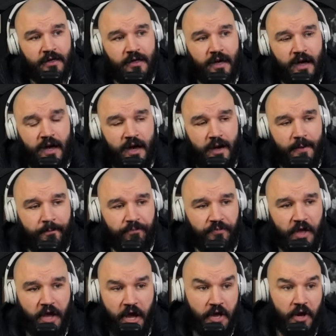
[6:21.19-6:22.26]

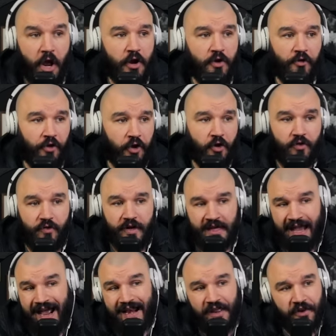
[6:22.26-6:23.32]
another country,
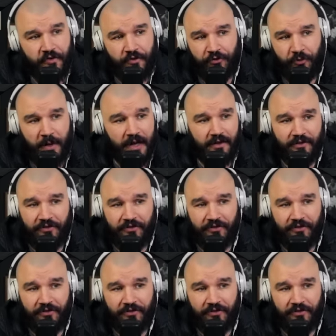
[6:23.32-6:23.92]
Canada, as well.